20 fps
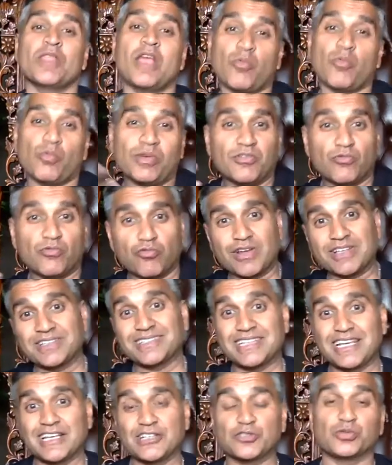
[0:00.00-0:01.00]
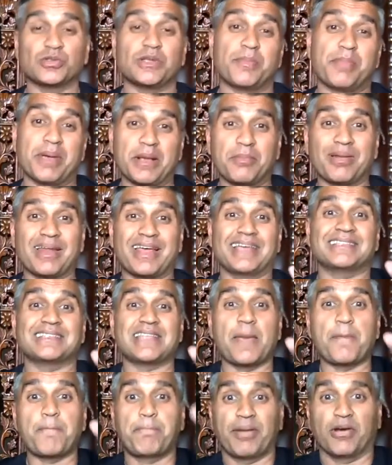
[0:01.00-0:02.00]
With the residential, the big players,
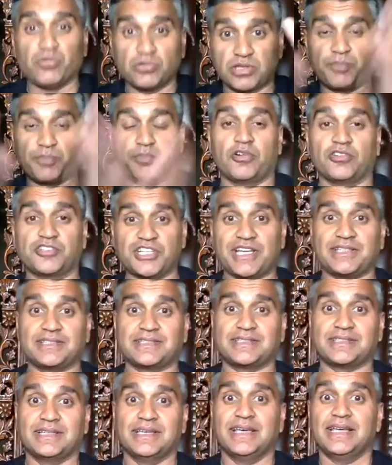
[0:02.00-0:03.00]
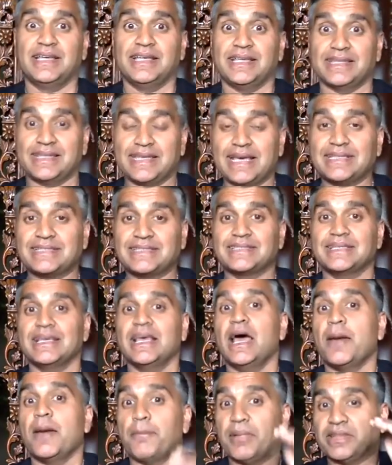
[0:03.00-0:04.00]
they build the projects, yes,
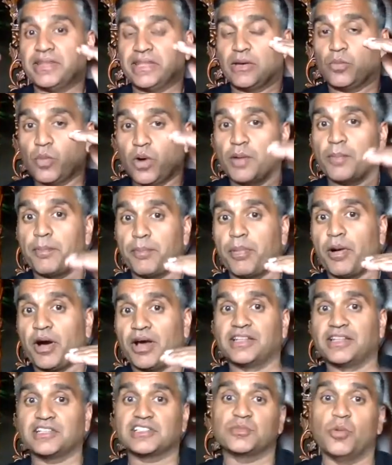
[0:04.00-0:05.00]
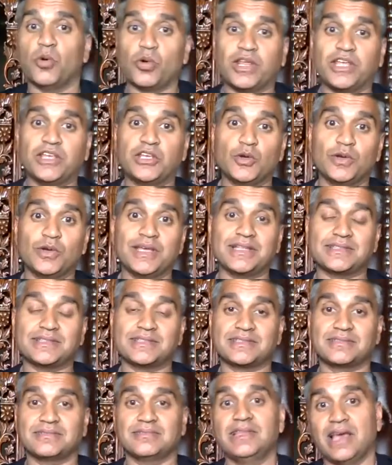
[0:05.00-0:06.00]
but they won't buy the smaller
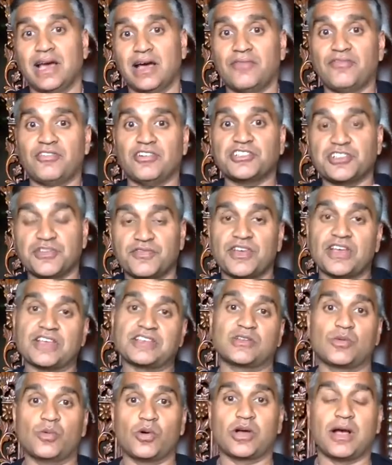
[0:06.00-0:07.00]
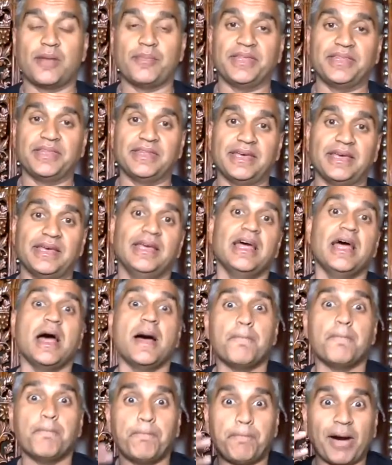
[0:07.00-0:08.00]
units. The average investor will come in there.
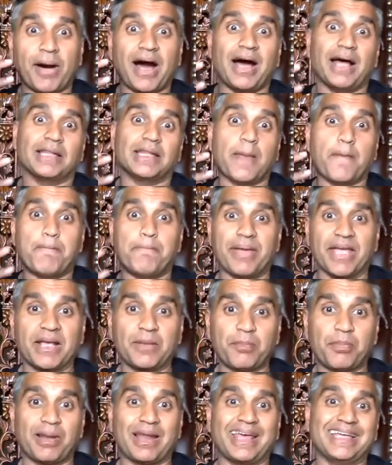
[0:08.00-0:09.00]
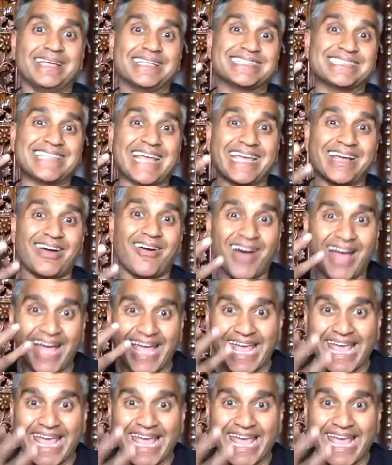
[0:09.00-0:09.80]
But the big players, they are